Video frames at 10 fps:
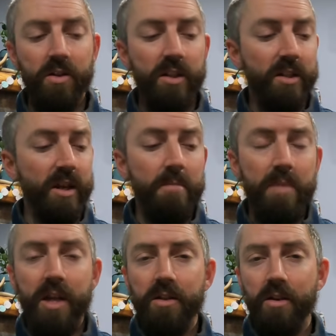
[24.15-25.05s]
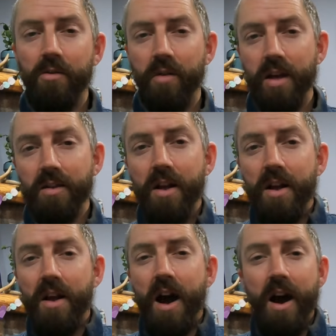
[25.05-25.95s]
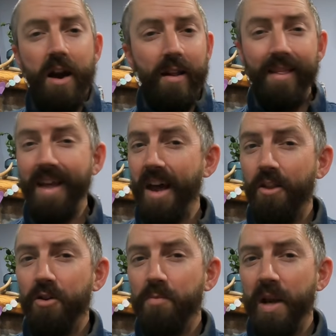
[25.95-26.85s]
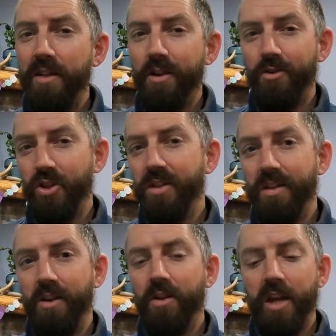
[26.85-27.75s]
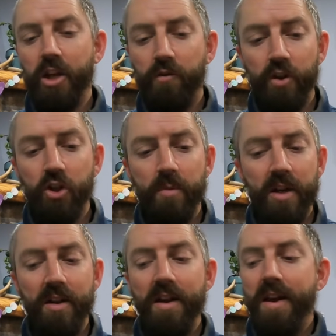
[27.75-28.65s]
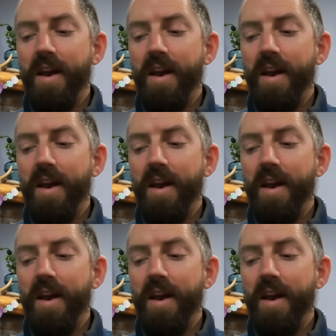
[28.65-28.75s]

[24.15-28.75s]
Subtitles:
Some baits are great, and a lot of those baits are just there to catch fishermen.